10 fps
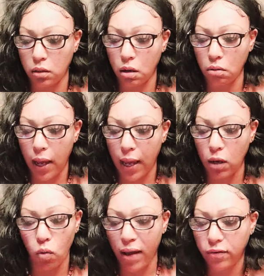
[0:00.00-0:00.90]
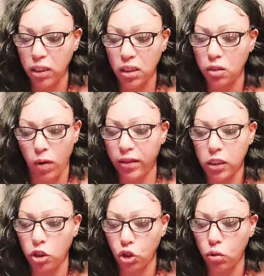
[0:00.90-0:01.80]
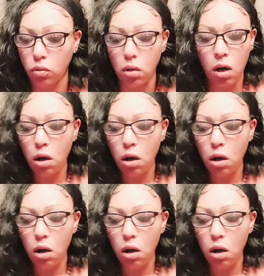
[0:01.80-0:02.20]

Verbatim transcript: okay whoever this is whether this is you